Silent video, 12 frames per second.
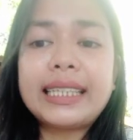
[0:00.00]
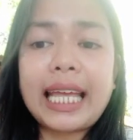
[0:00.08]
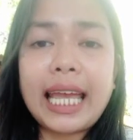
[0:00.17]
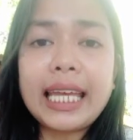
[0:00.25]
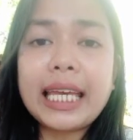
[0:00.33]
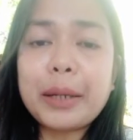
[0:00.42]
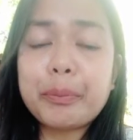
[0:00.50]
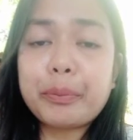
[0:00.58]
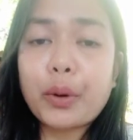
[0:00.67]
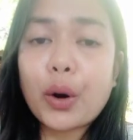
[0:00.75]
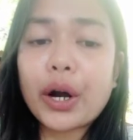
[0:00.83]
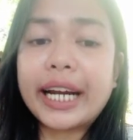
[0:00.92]
taking
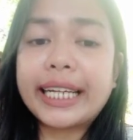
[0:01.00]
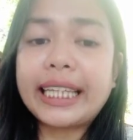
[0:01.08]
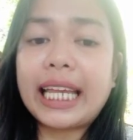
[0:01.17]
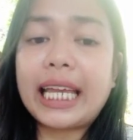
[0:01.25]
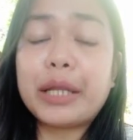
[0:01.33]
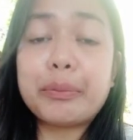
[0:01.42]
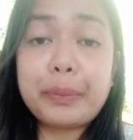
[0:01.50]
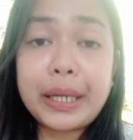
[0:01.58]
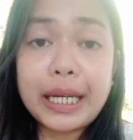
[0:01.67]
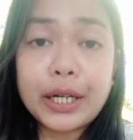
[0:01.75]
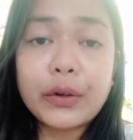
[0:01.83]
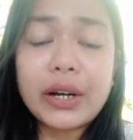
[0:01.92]
part in
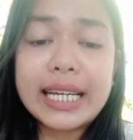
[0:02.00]
peer